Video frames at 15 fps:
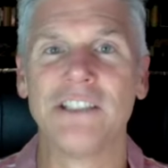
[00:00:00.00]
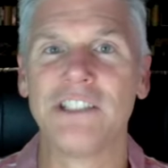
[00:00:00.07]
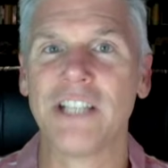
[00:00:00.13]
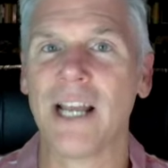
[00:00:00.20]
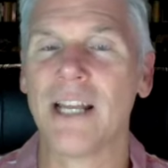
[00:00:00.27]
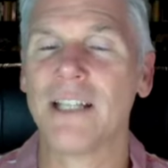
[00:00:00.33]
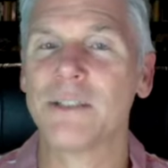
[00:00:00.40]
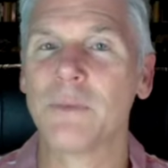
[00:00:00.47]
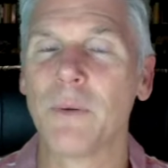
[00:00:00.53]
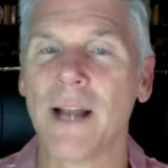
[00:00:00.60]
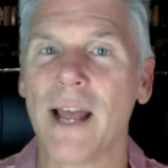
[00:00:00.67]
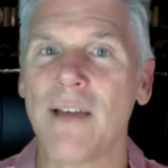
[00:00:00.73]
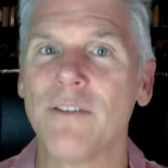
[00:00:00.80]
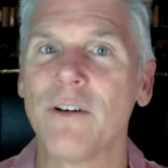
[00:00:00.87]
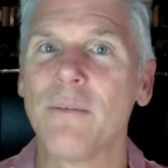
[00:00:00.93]
jealous,
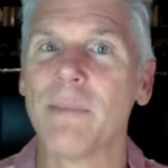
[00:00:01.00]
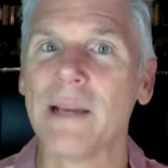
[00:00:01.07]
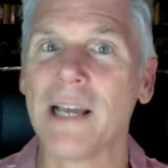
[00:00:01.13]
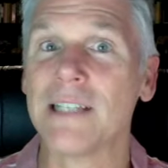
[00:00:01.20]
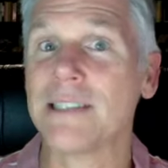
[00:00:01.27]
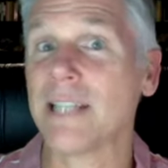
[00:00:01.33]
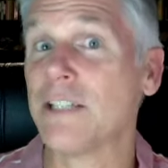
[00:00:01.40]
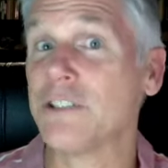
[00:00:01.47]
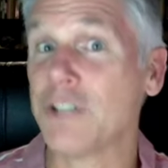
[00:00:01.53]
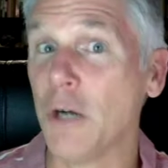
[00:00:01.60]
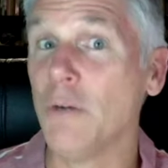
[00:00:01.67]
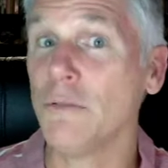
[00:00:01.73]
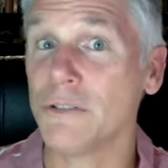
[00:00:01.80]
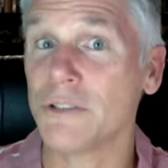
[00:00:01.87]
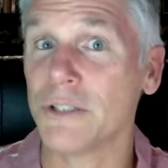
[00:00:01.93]
whatever, because I
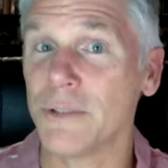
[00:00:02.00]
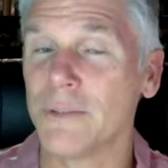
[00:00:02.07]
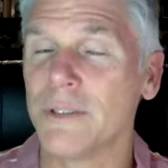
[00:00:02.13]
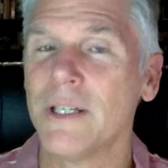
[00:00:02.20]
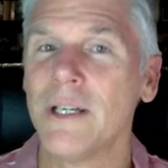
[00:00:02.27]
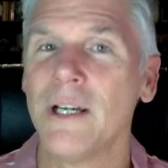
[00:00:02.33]
chose to.